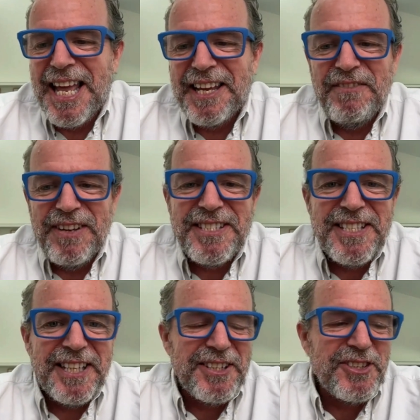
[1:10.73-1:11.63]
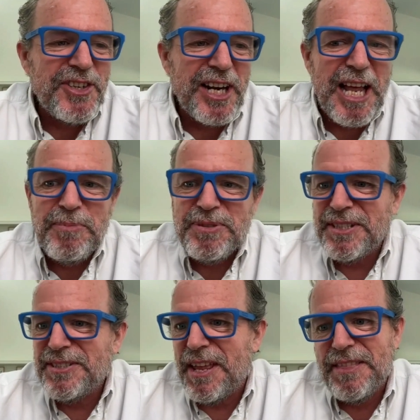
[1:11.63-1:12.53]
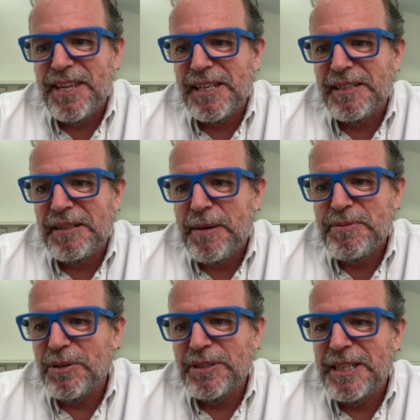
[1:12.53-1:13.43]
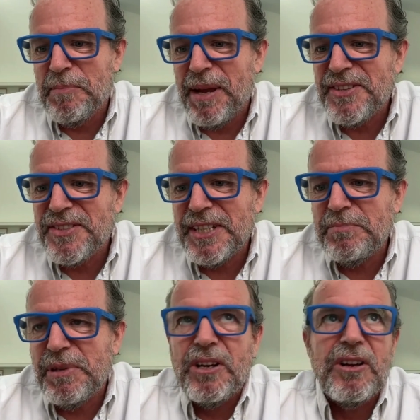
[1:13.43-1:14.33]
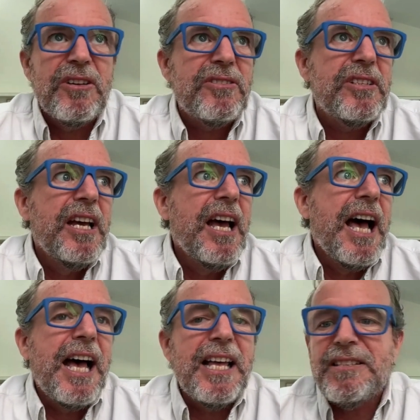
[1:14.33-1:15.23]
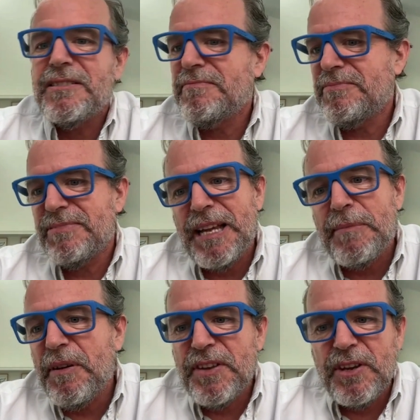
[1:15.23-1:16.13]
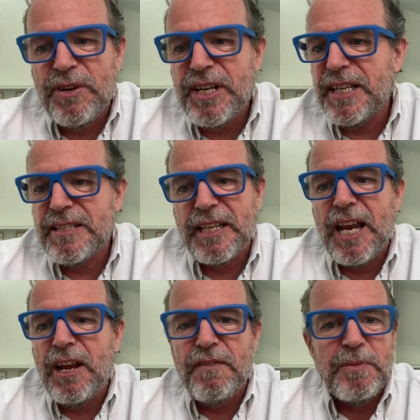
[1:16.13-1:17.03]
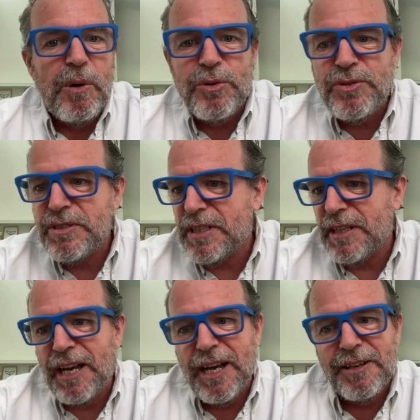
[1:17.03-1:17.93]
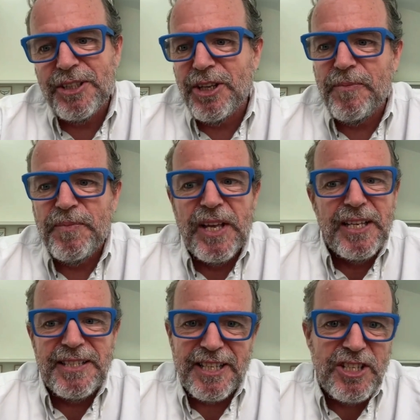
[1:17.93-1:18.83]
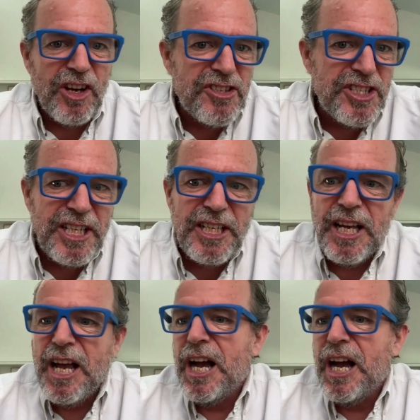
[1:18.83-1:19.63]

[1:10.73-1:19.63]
investing in startups is something absolutely amazing because it has some of the ingredients that I love the most, technology,